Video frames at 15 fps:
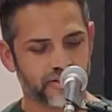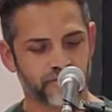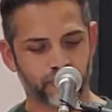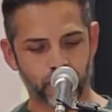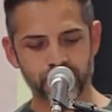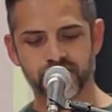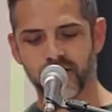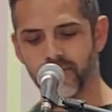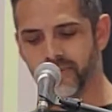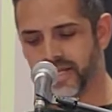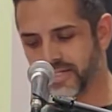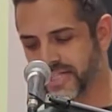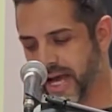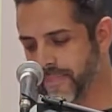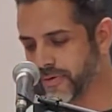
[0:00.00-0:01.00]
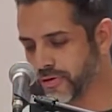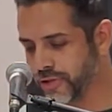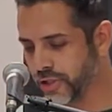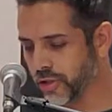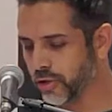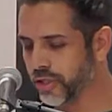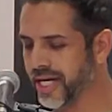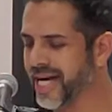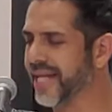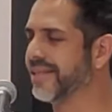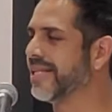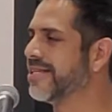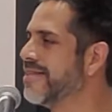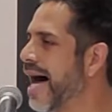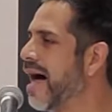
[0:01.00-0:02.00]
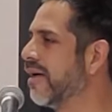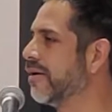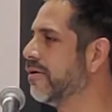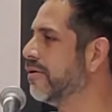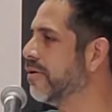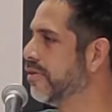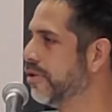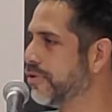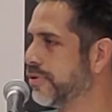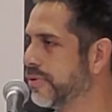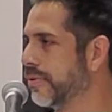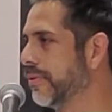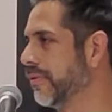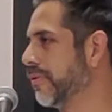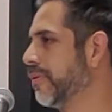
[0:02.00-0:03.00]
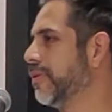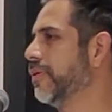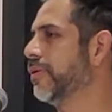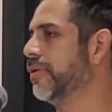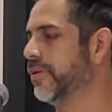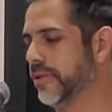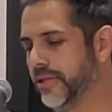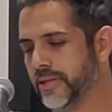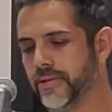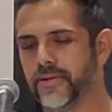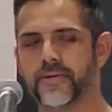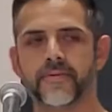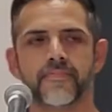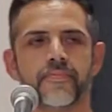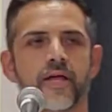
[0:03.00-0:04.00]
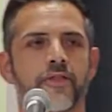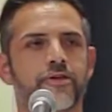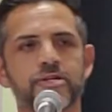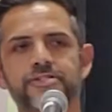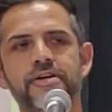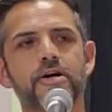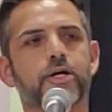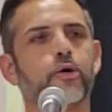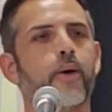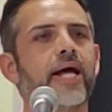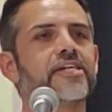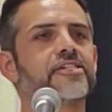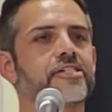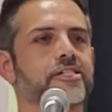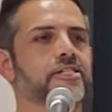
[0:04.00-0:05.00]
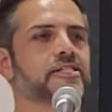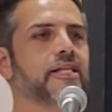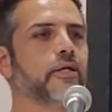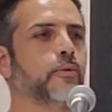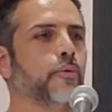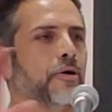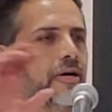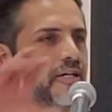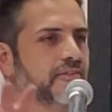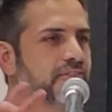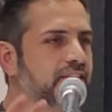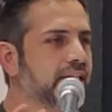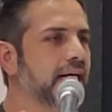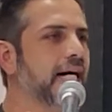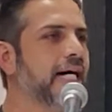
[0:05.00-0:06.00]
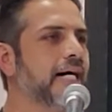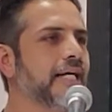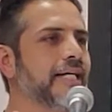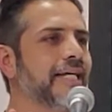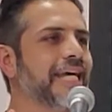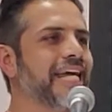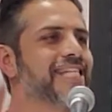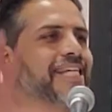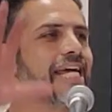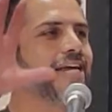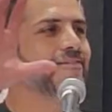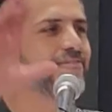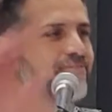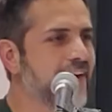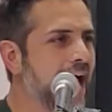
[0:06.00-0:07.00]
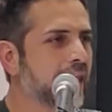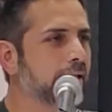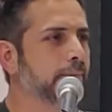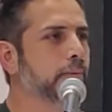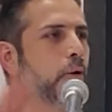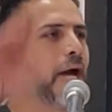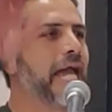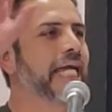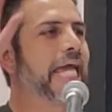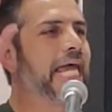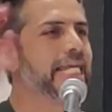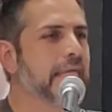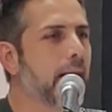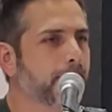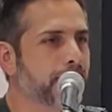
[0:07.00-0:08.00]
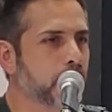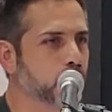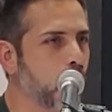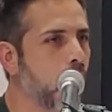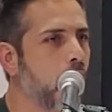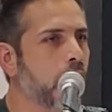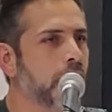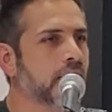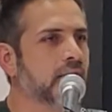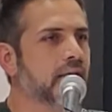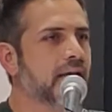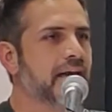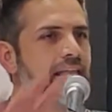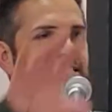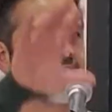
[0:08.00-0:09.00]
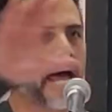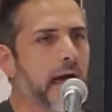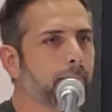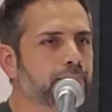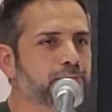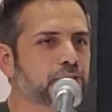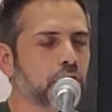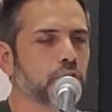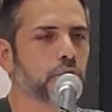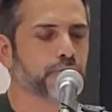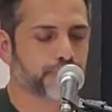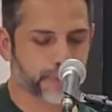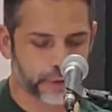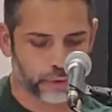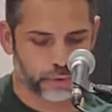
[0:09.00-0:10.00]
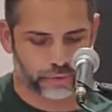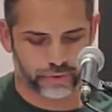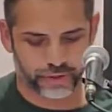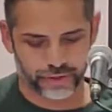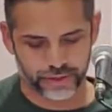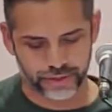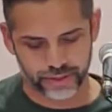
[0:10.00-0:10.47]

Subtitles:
1 Timothy chapter 2, you got to desire the truth. There's no question that the Word of God is infallible. It cannot be wrong. It is absolute truth.